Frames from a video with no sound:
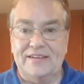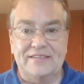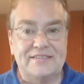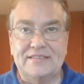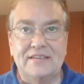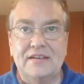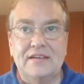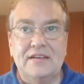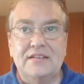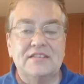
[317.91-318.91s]
It's
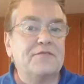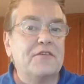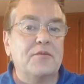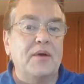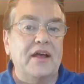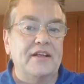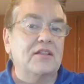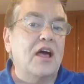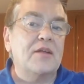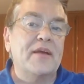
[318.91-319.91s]
good for your body. A
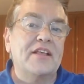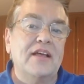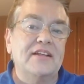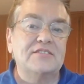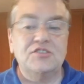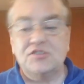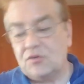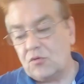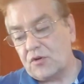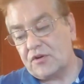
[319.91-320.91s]
lot of my clients used
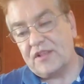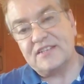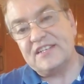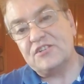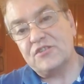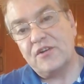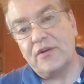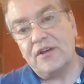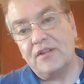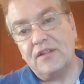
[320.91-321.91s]
to order the tea tree
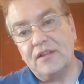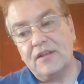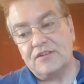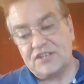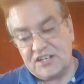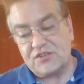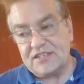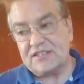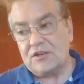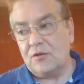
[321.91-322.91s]
oil, tea
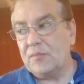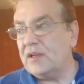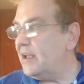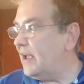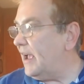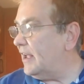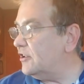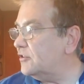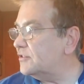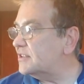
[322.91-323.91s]
tree soap,
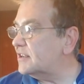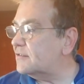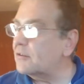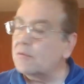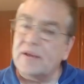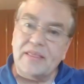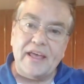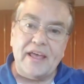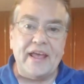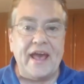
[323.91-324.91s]
and use it for when
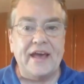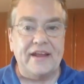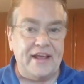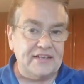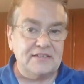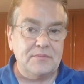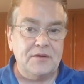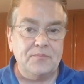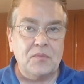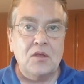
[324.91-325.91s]
they had eczema,